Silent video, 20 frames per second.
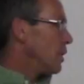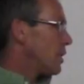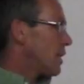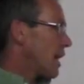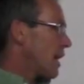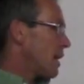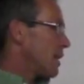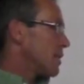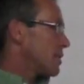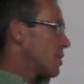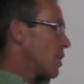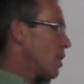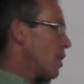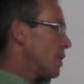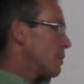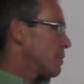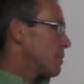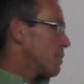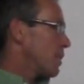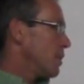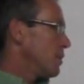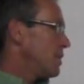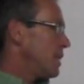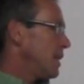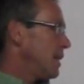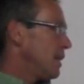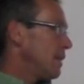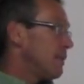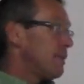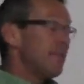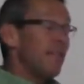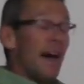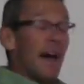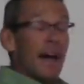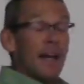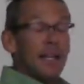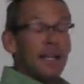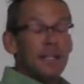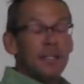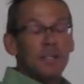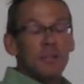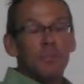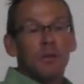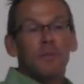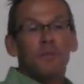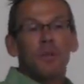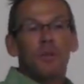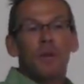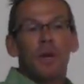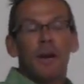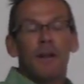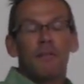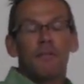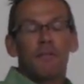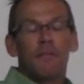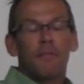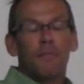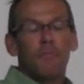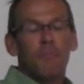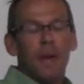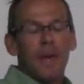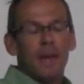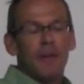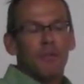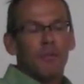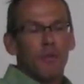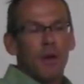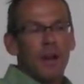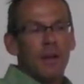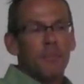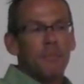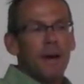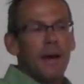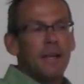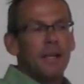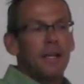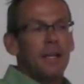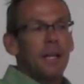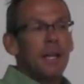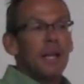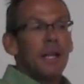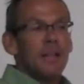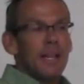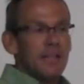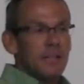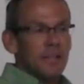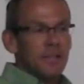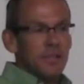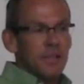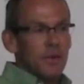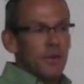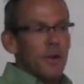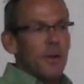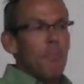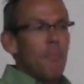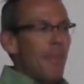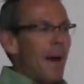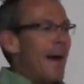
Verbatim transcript: we look at it as carbs, protein, and fat. And some of you have may have read about it. That's considered a